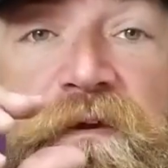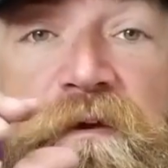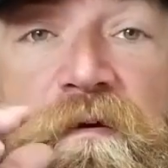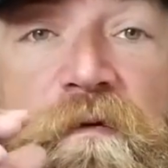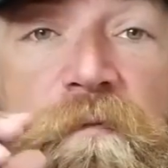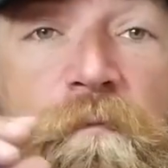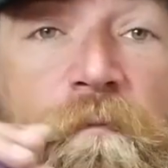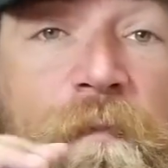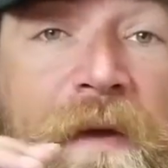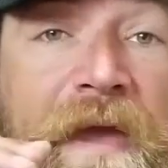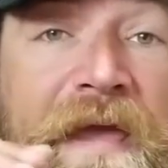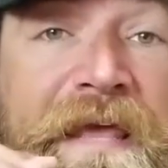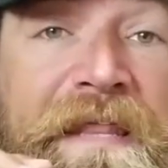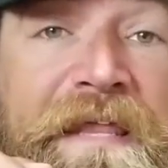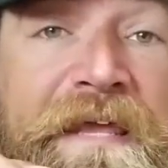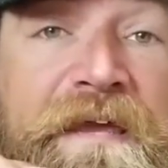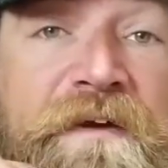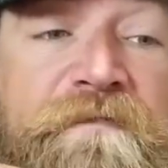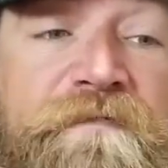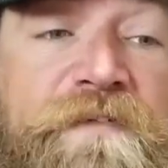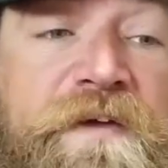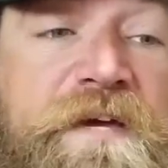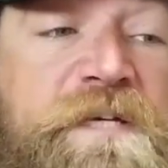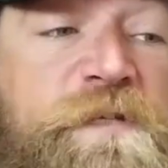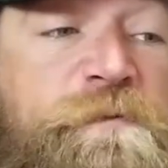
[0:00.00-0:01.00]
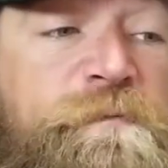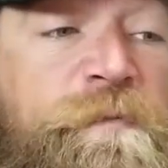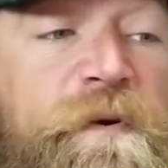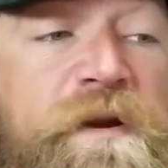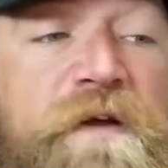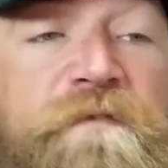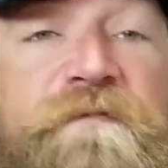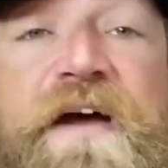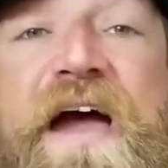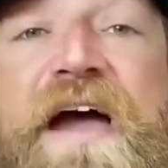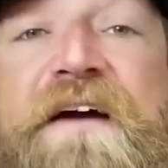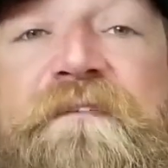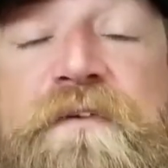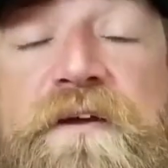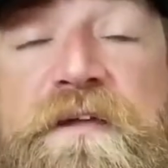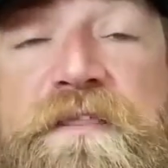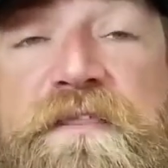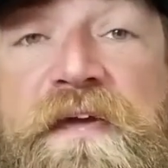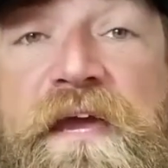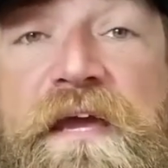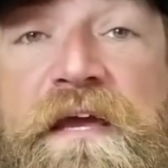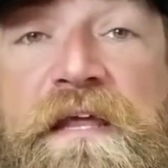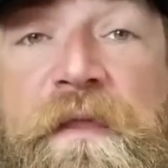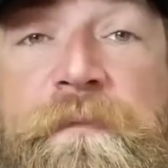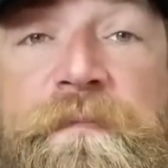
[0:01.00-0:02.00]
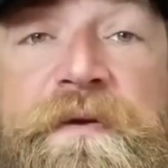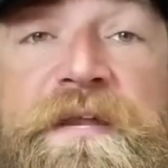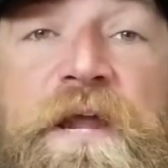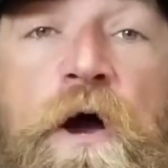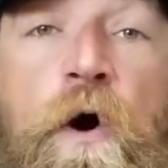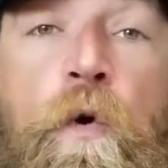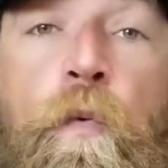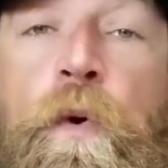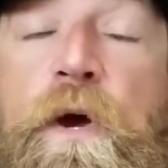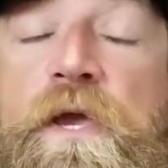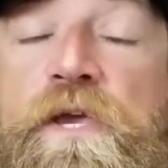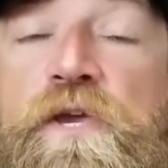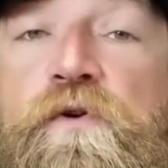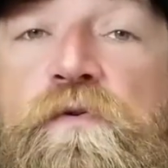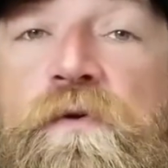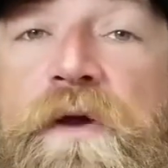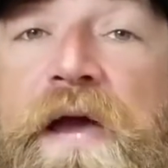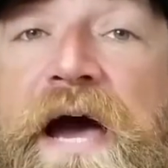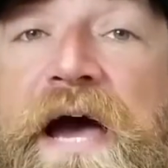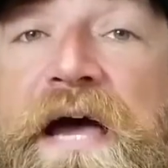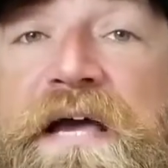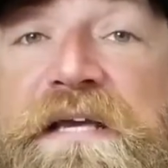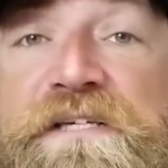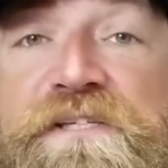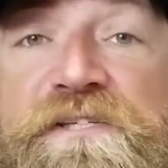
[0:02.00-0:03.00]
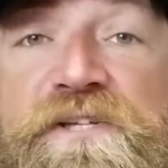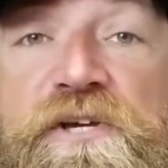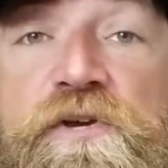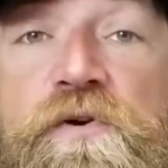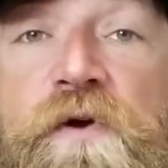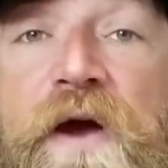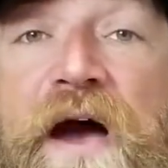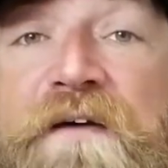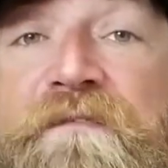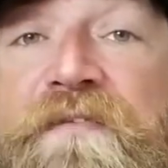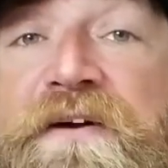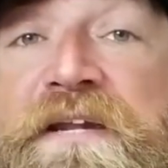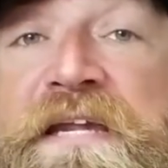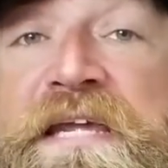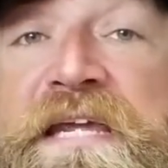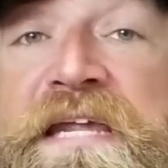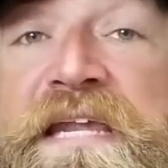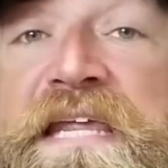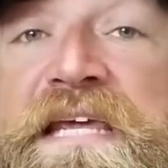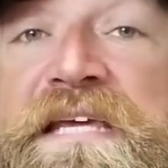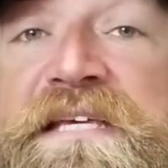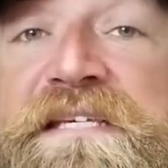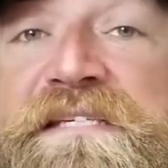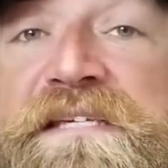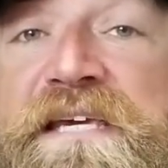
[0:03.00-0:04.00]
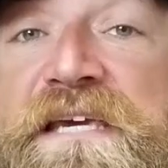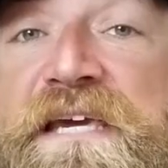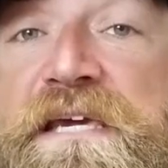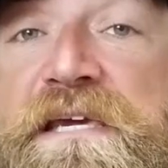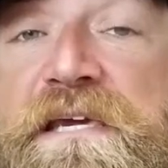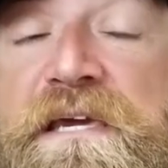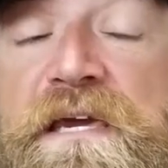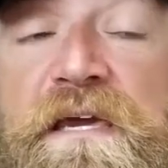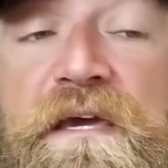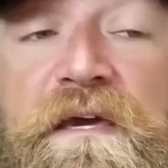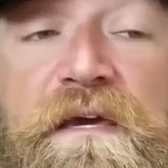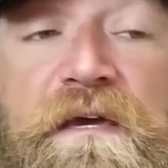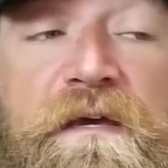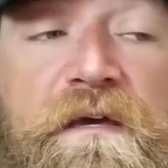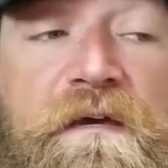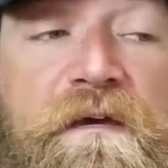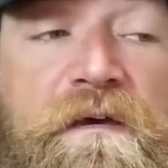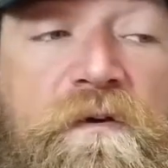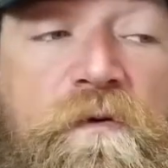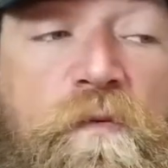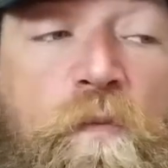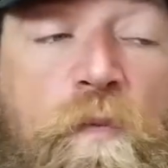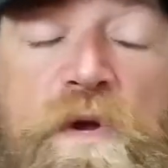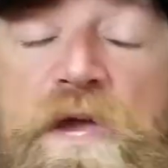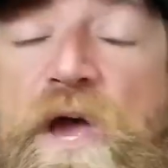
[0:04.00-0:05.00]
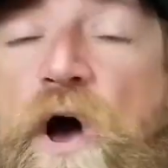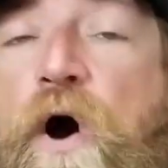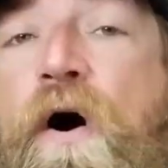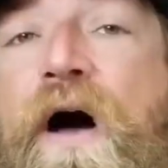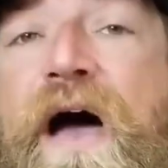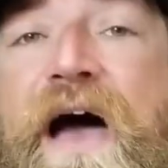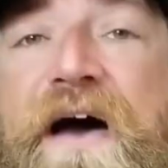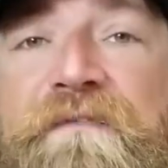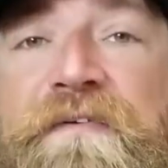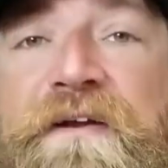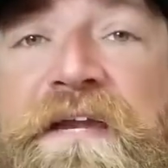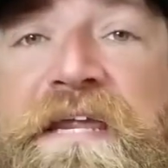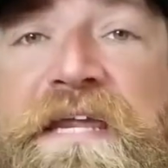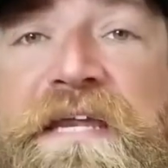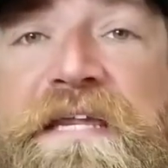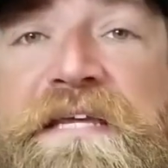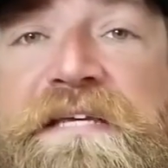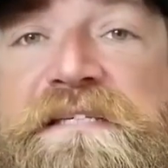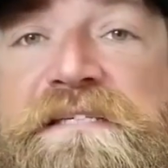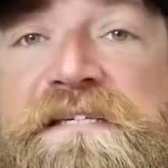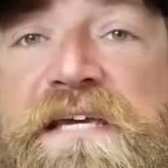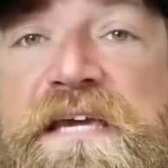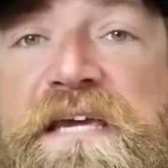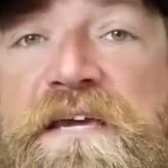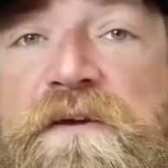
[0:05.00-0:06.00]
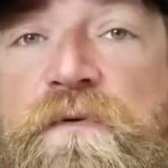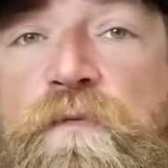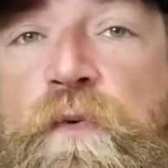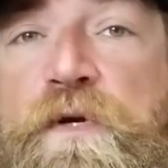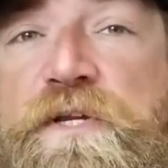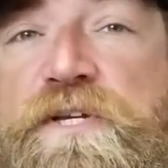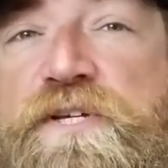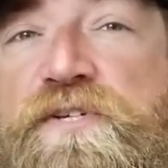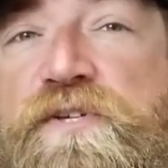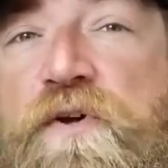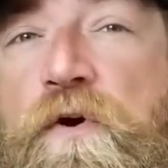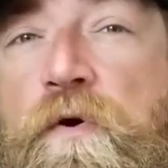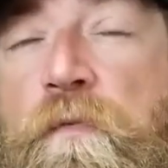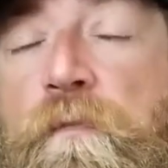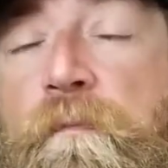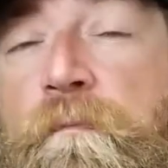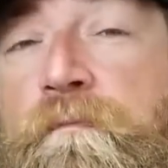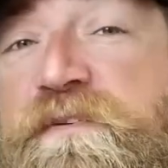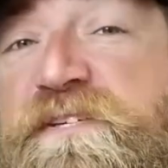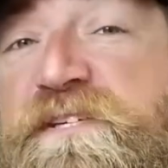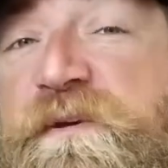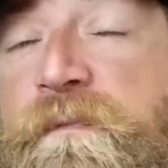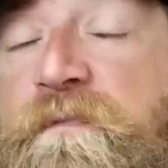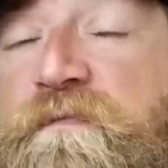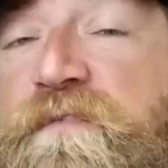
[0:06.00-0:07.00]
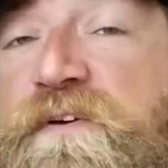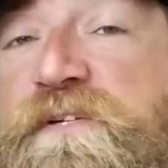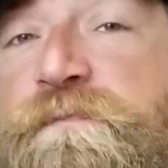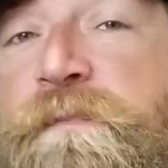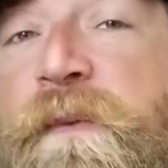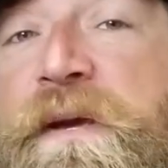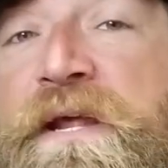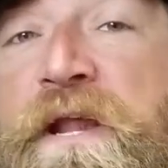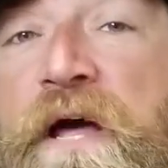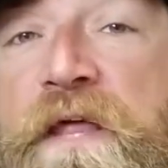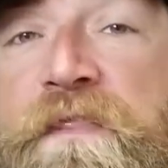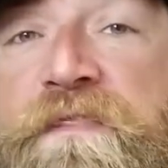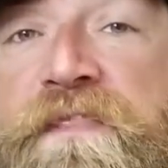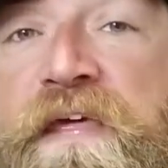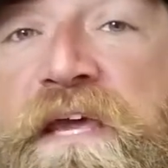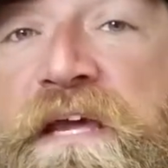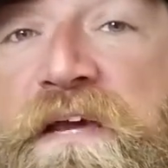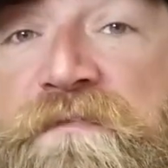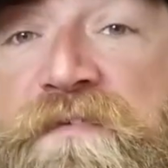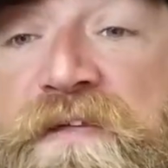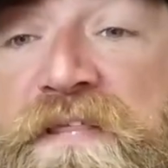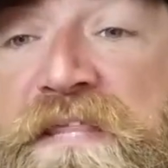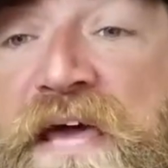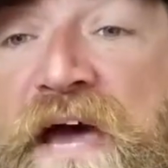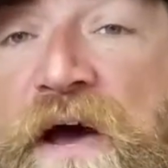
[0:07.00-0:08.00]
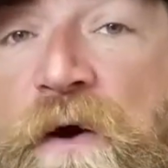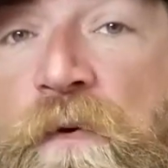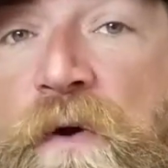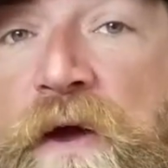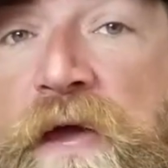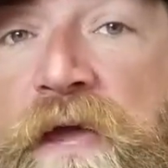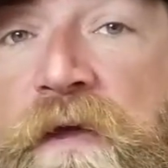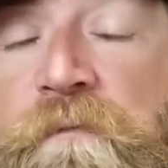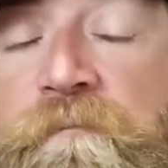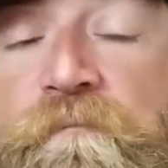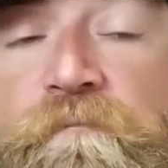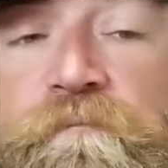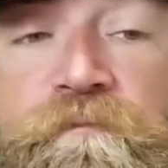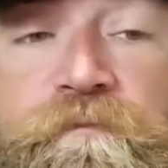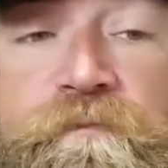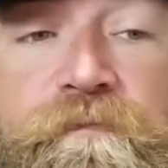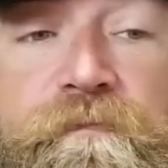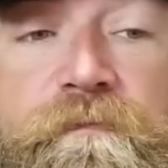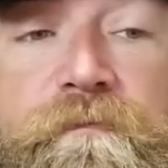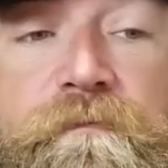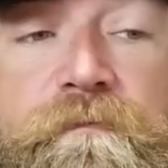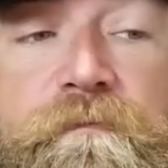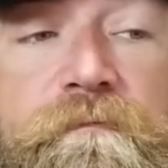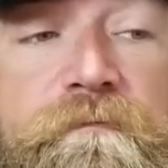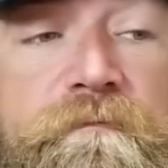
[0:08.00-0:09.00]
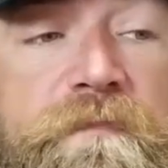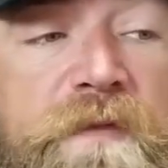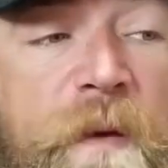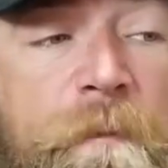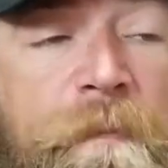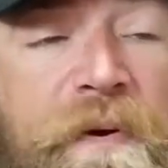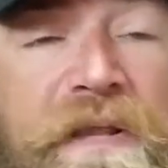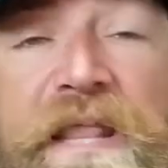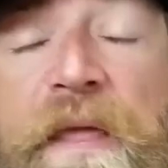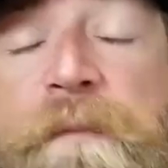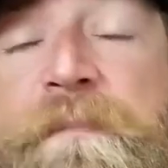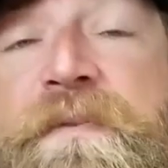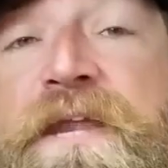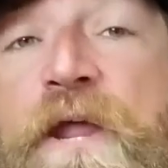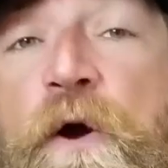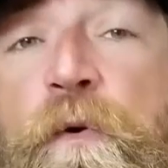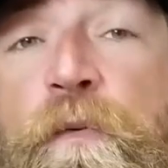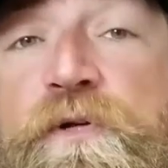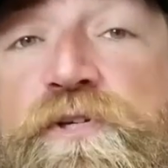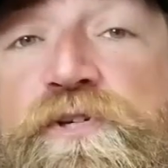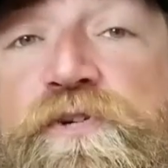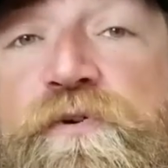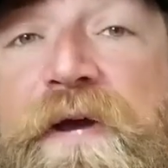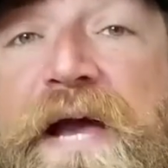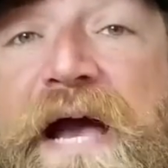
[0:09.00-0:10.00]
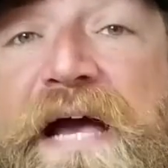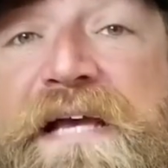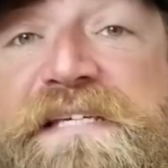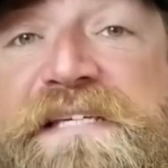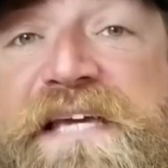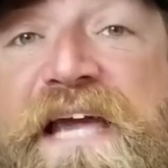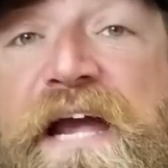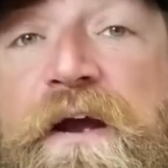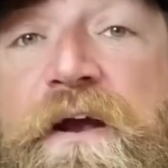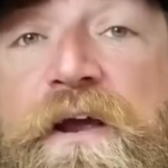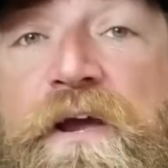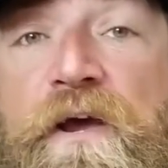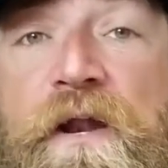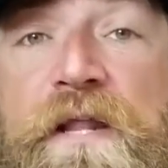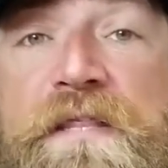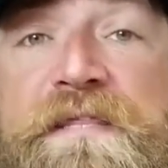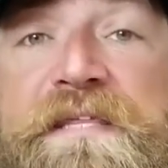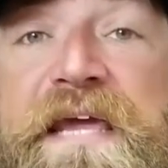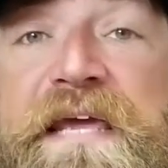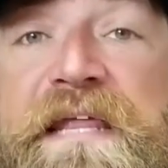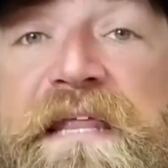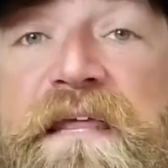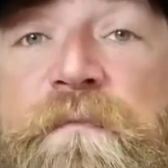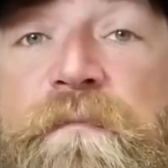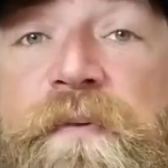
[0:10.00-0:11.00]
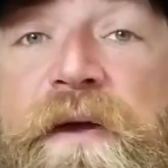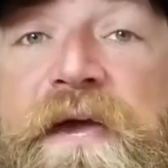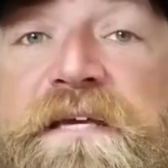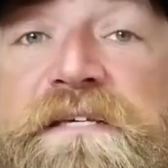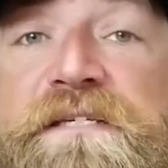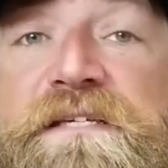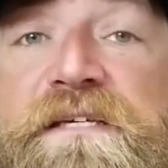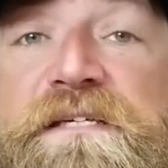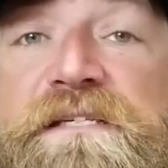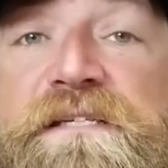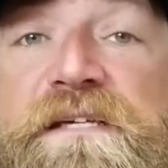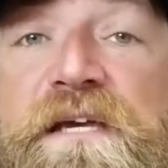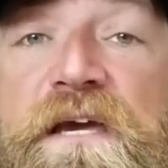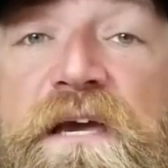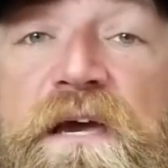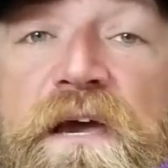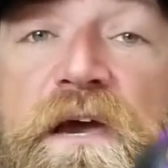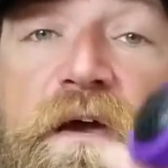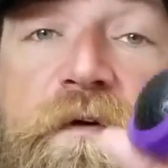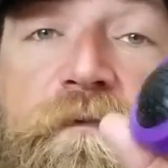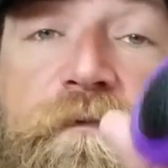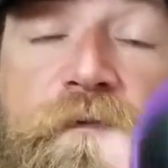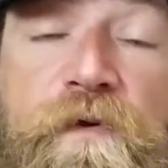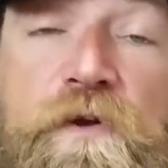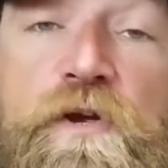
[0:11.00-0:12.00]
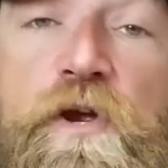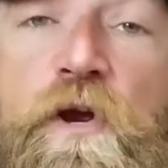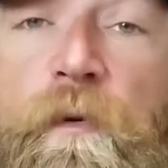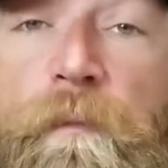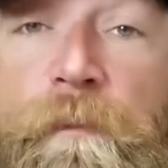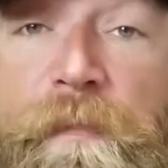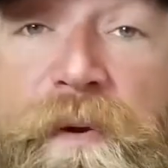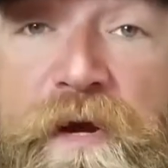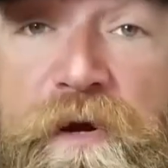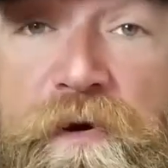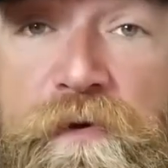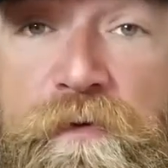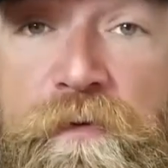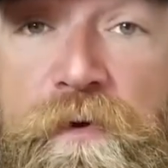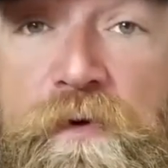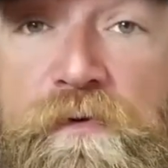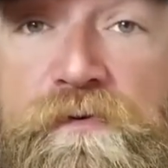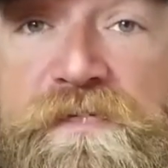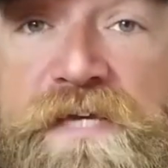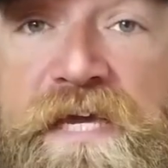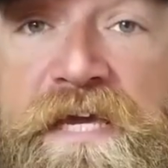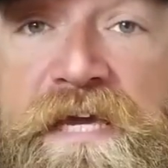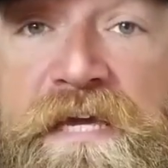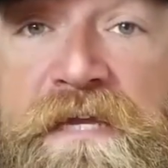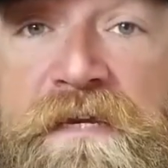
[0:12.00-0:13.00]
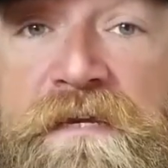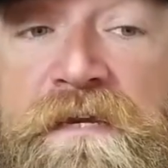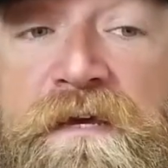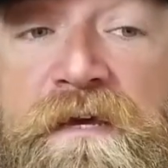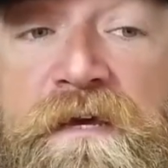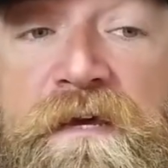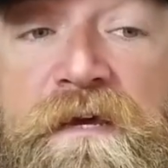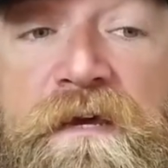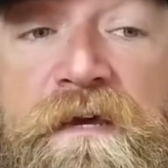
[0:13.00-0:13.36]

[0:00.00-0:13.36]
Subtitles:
mainly of this, but of everything. Let me know what you guys, do you have an EDC? We all have an EDC. We just don't, some of us may not think of it that way. But let me know what you guys carry on a daily basis for your beard routine.